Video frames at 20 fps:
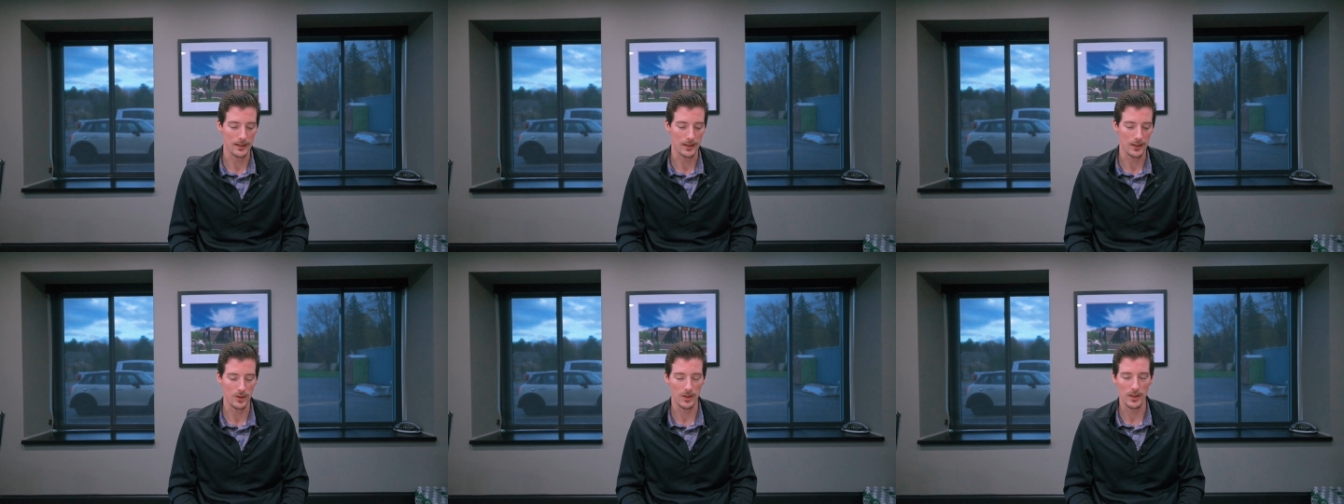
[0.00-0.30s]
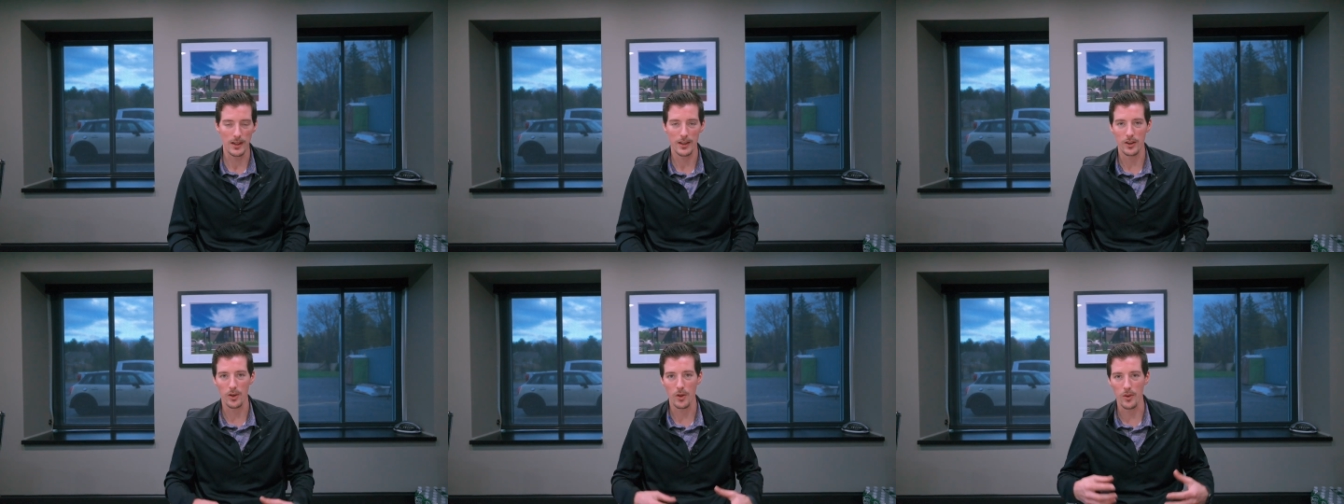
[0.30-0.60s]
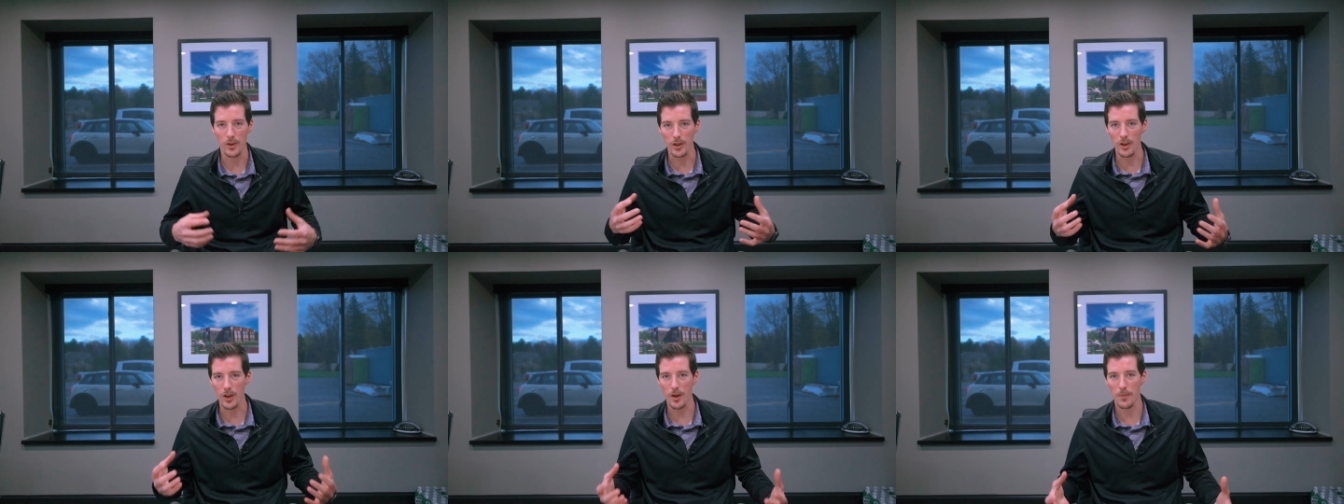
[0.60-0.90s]
because you got to know
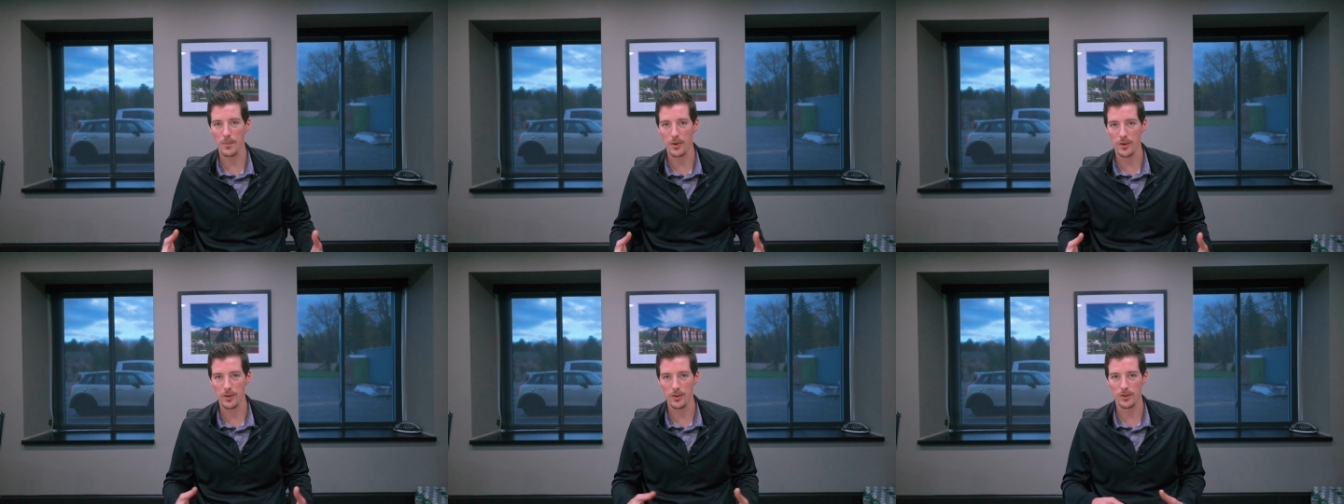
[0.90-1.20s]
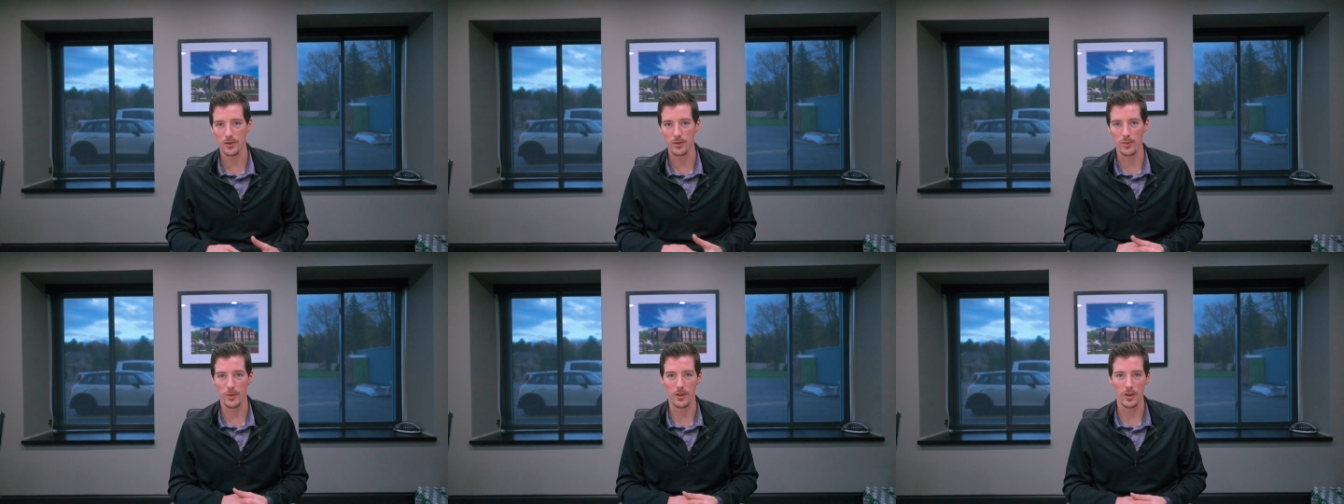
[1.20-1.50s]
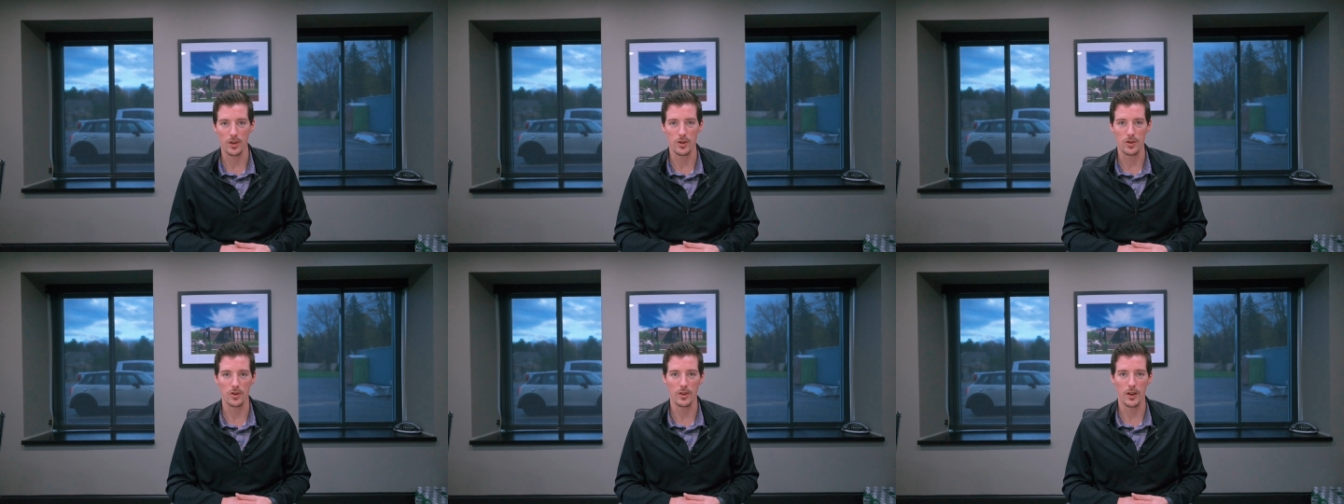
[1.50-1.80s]
the numbers with
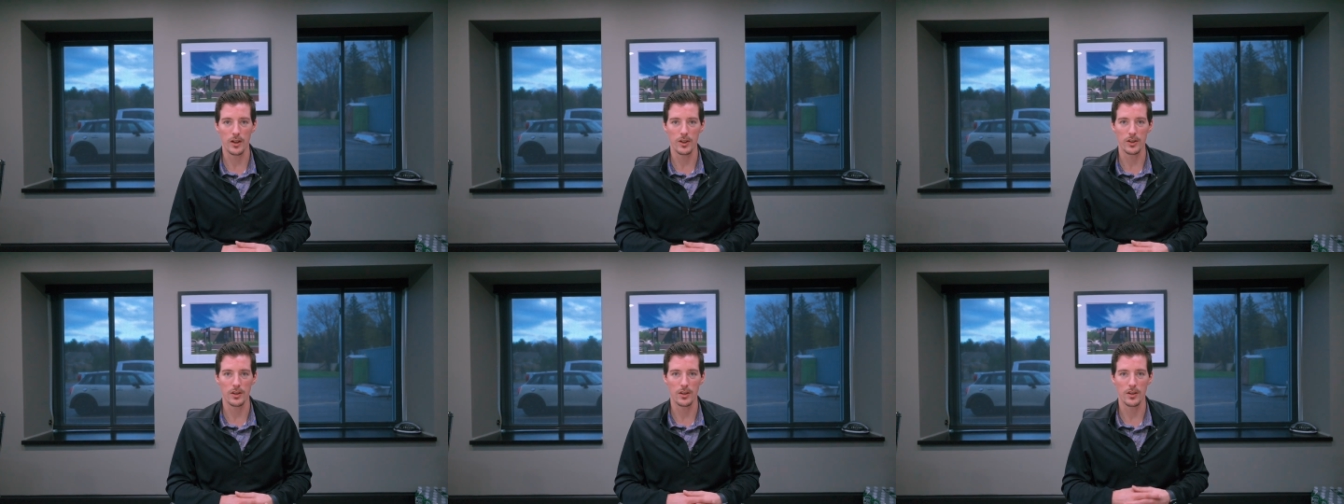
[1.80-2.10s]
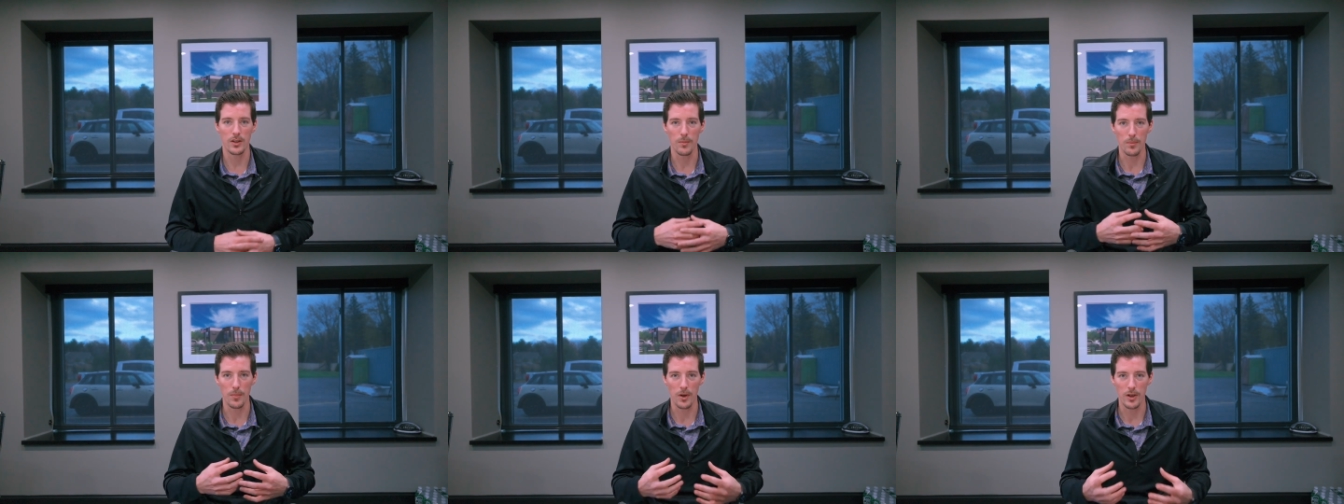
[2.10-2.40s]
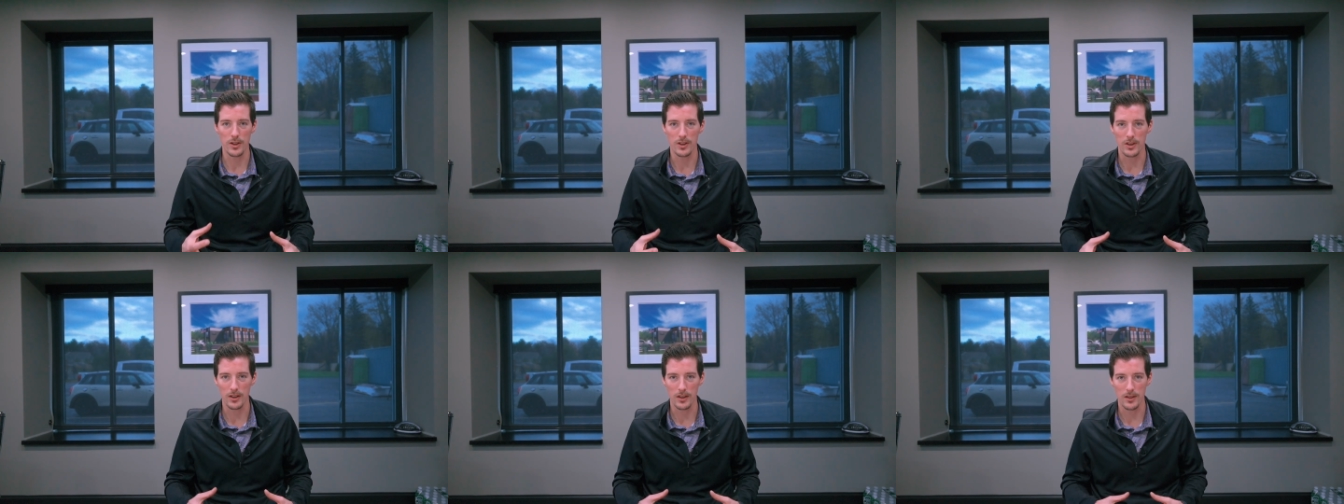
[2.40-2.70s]
construction, the
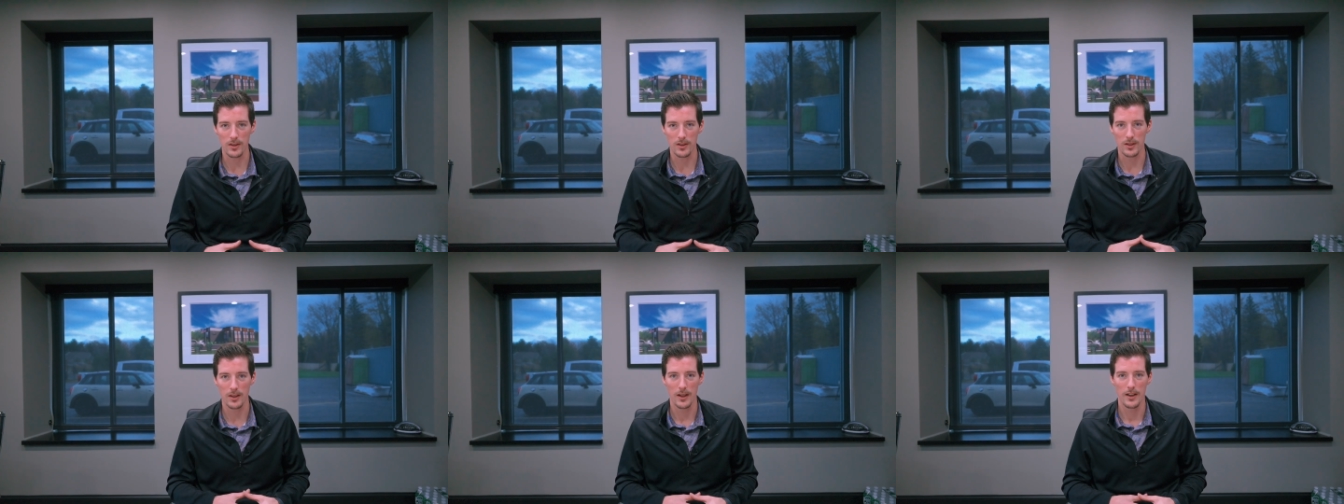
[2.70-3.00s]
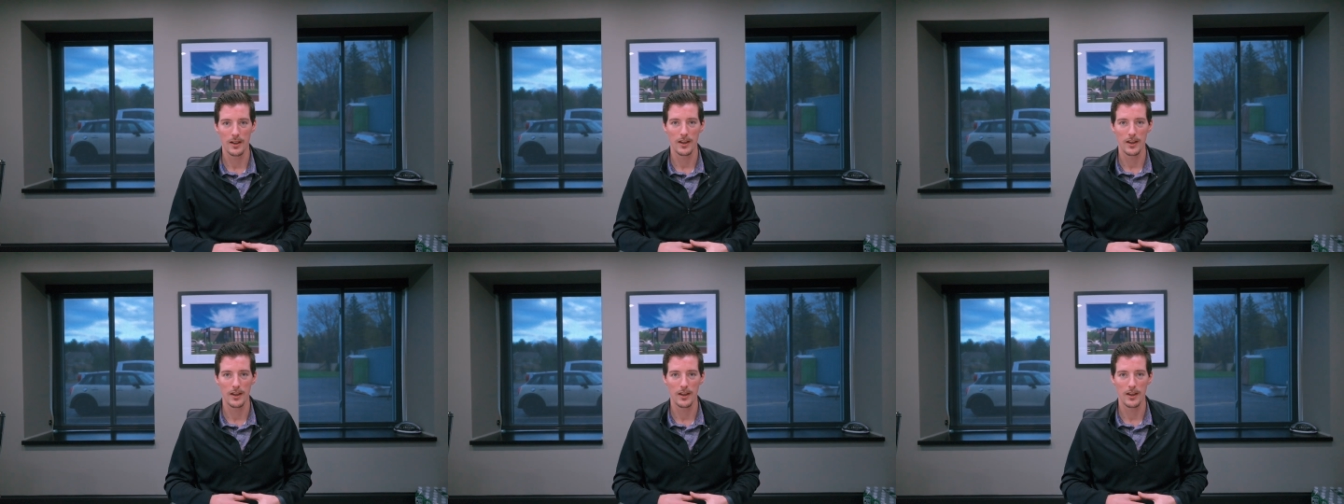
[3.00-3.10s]
budgets,